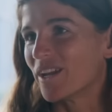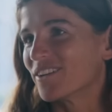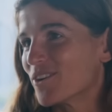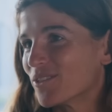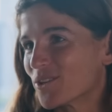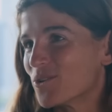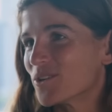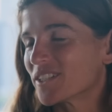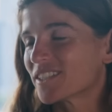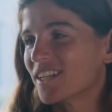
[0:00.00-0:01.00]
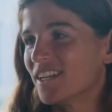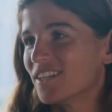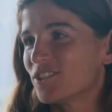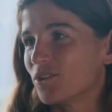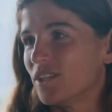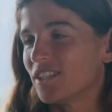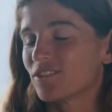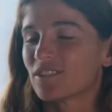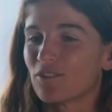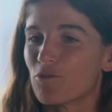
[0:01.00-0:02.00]
around the course. So you need
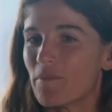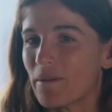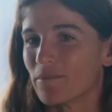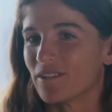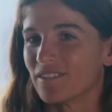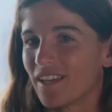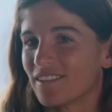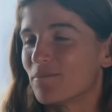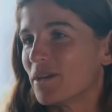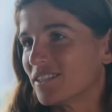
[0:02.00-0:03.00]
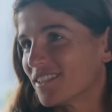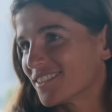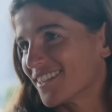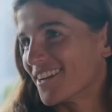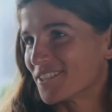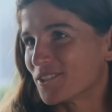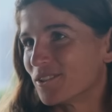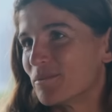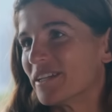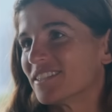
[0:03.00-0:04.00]
to still remember that the basics are still
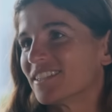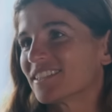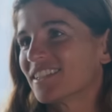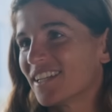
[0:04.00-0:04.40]
the basics.